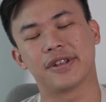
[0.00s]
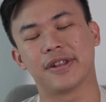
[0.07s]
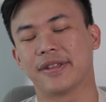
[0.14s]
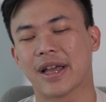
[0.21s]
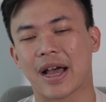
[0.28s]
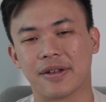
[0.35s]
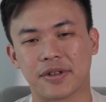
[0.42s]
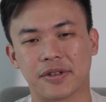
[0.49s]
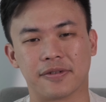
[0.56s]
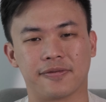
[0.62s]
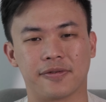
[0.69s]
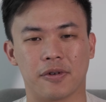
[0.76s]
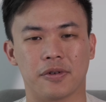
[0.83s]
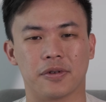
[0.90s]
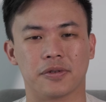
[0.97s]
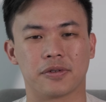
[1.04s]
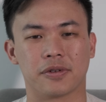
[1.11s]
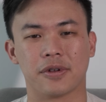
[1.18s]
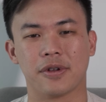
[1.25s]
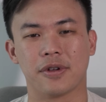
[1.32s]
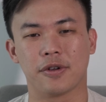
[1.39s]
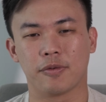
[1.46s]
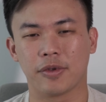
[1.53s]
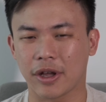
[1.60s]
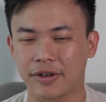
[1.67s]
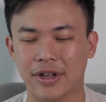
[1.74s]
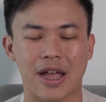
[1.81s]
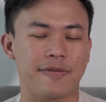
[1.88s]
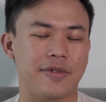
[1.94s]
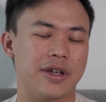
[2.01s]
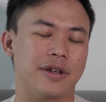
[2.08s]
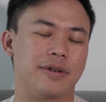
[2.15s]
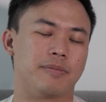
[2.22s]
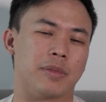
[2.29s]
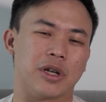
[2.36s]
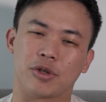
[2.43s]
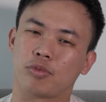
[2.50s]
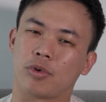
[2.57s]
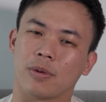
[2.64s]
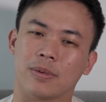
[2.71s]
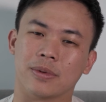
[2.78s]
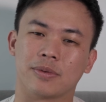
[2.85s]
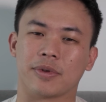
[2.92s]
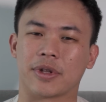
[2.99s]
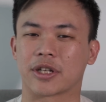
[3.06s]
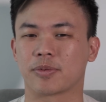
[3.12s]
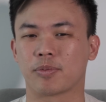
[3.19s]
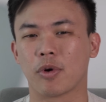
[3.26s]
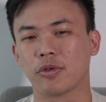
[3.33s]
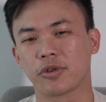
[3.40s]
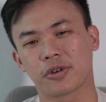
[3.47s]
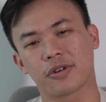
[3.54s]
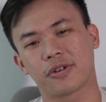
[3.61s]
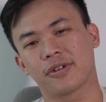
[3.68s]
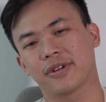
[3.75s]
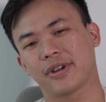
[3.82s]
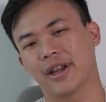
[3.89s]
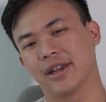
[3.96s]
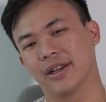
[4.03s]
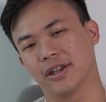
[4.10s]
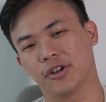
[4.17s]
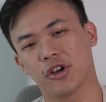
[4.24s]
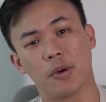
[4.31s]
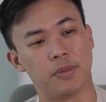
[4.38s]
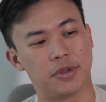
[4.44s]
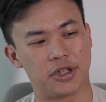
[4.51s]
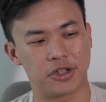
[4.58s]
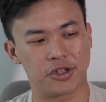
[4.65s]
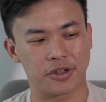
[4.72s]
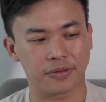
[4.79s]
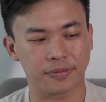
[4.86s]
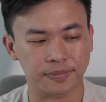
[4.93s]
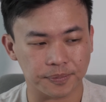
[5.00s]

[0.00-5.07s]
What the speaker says: and thousands of photos without having much problems with exposure and composition.